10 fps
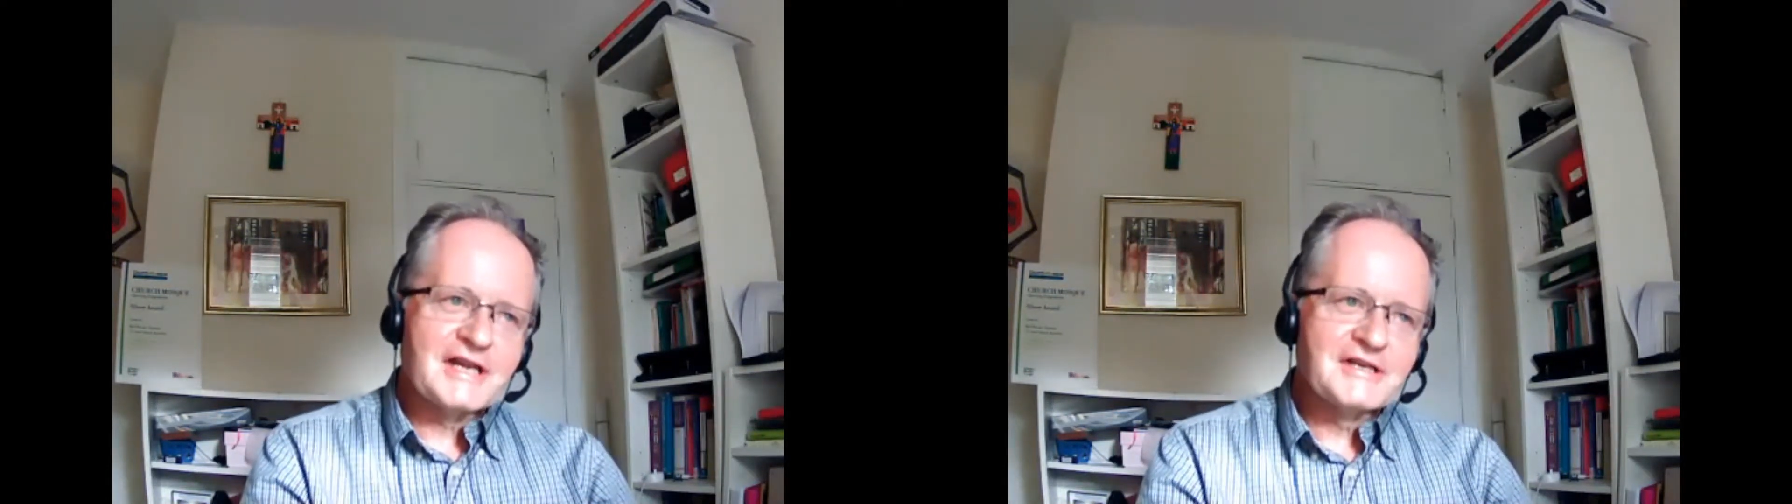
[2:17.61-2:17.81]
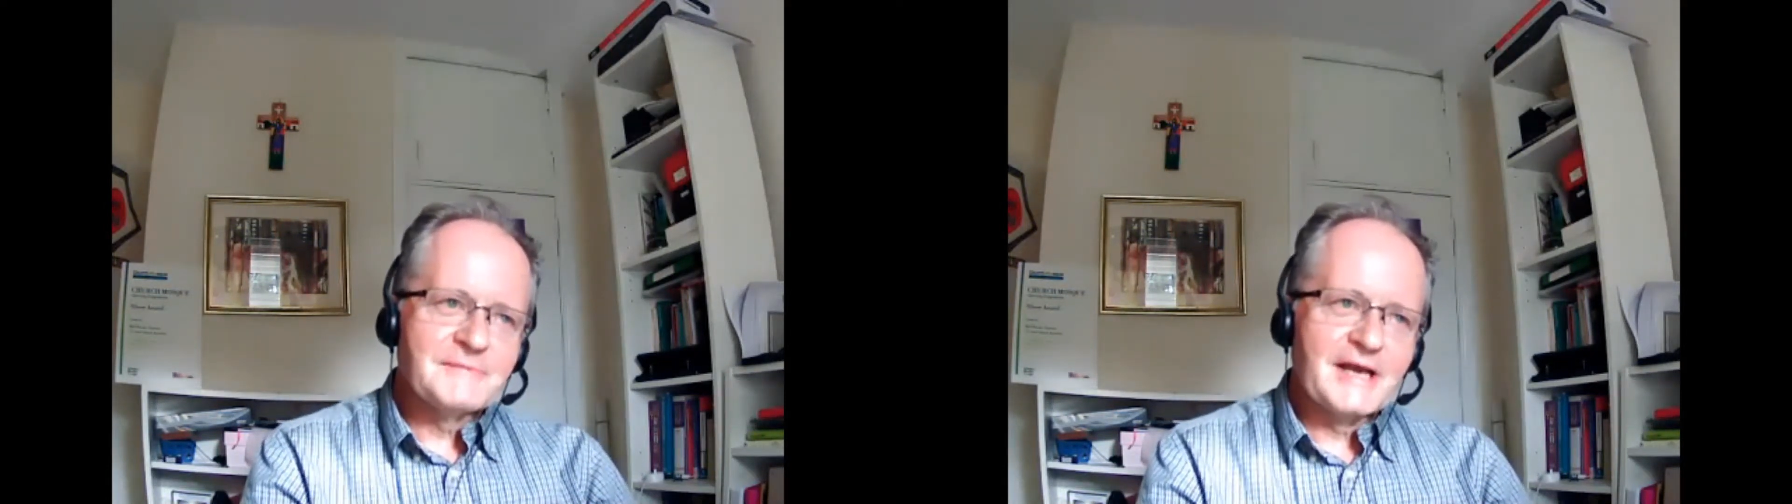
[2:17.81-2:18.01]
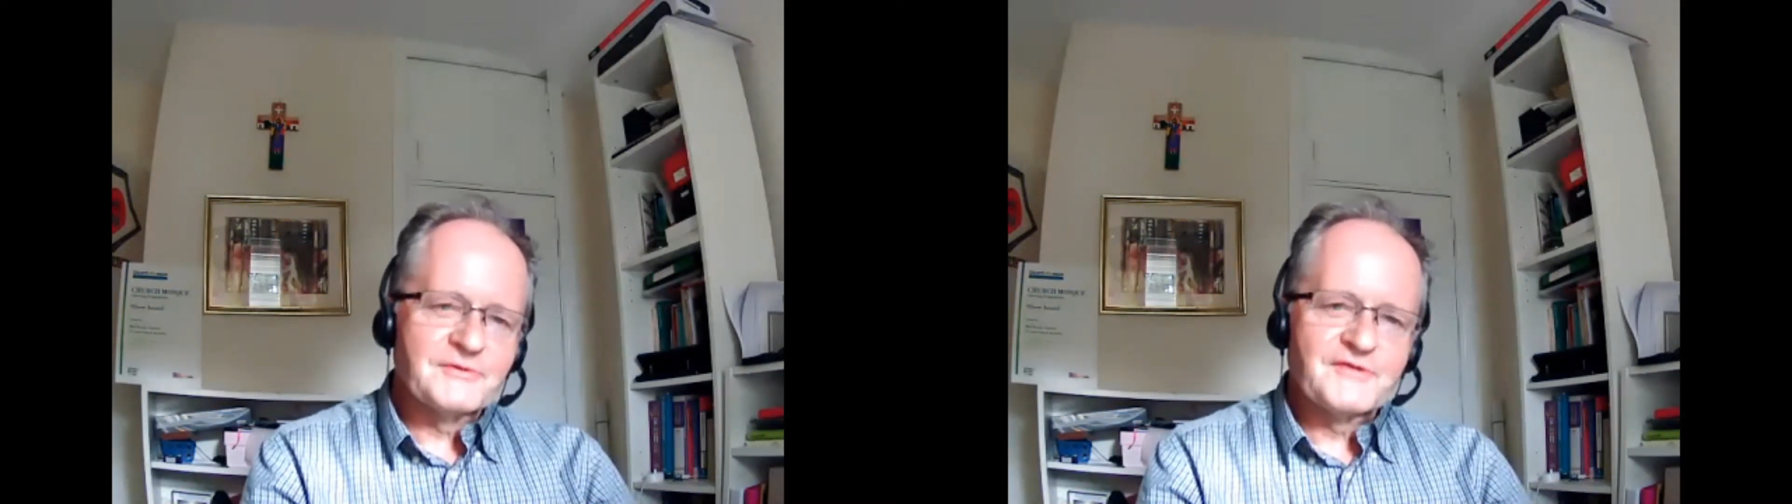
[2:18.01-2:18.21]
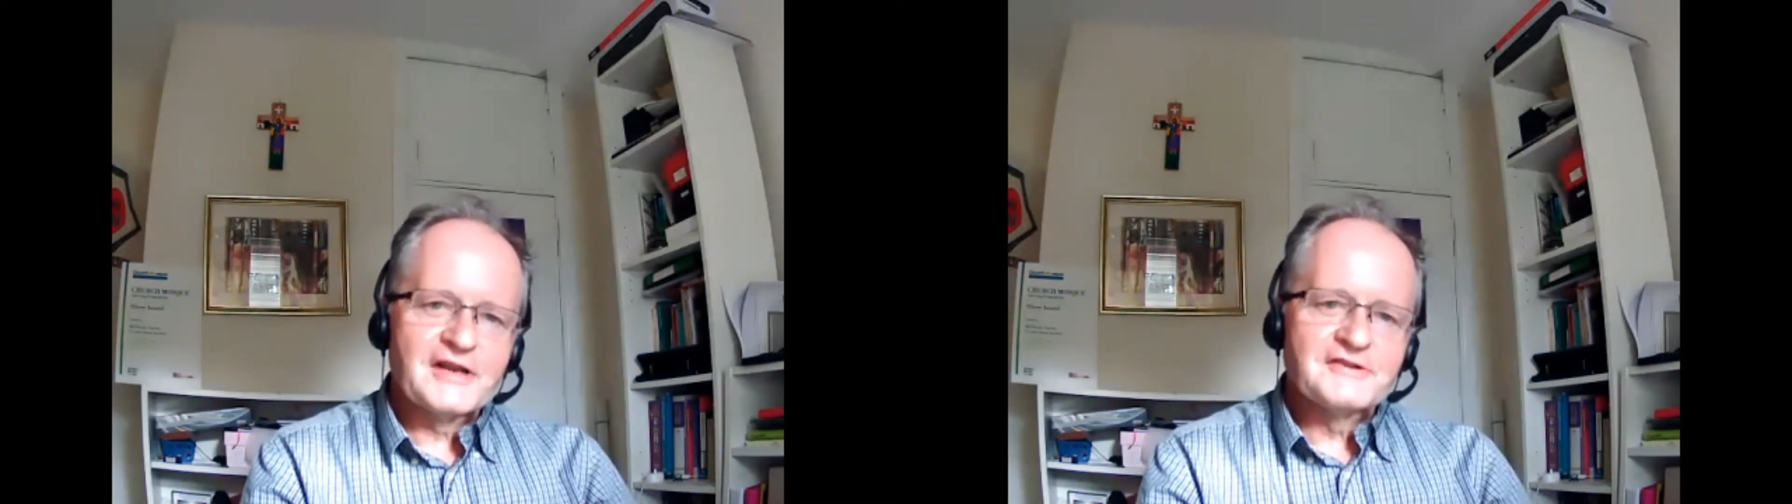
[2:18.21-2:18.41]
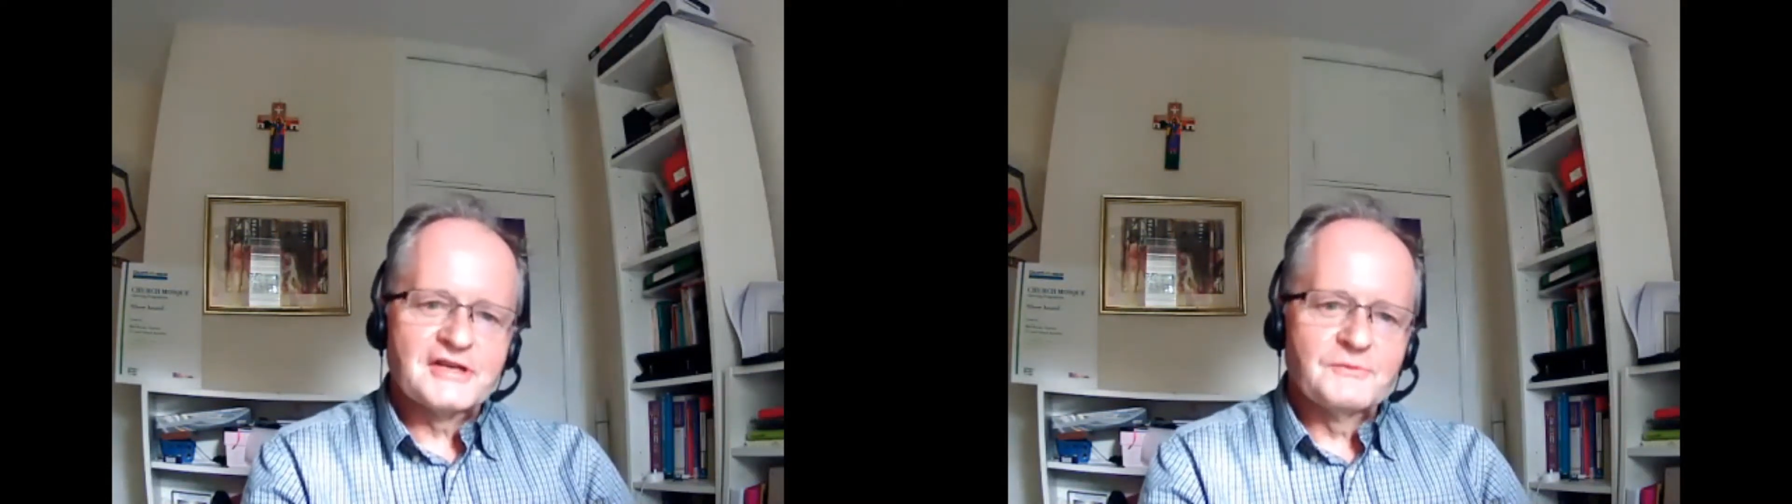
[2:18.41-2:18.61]
I was very interested in
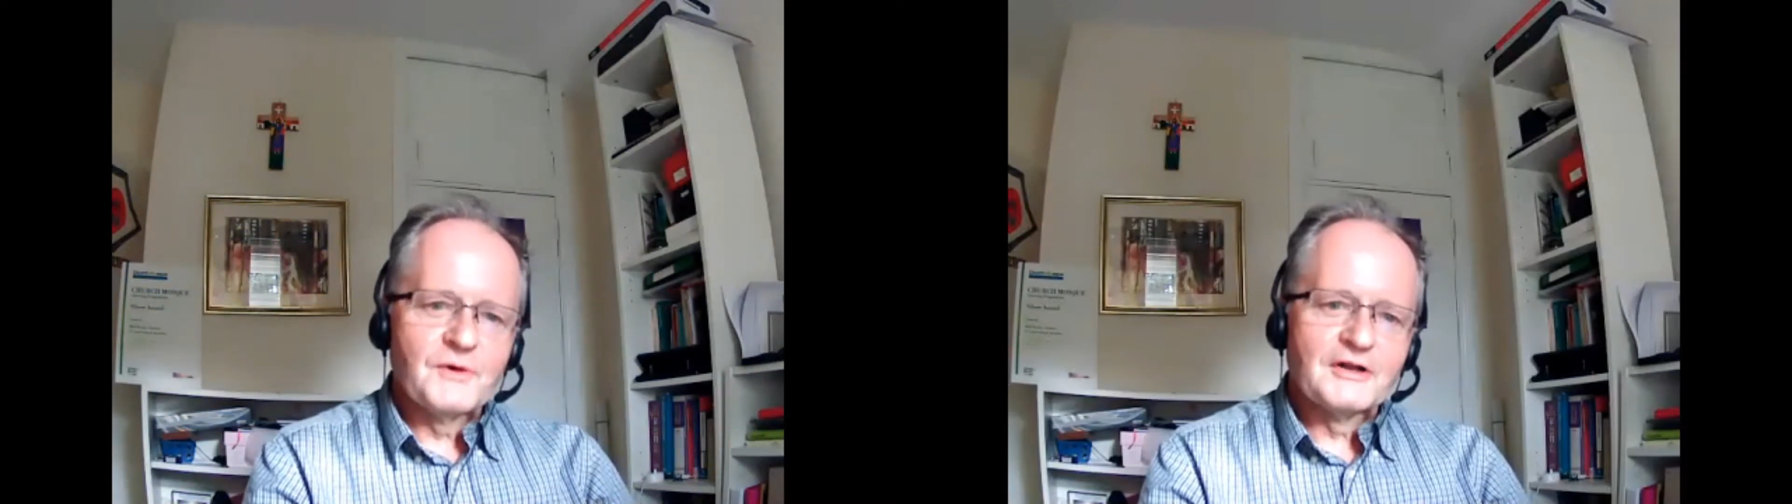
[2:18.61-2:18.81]
world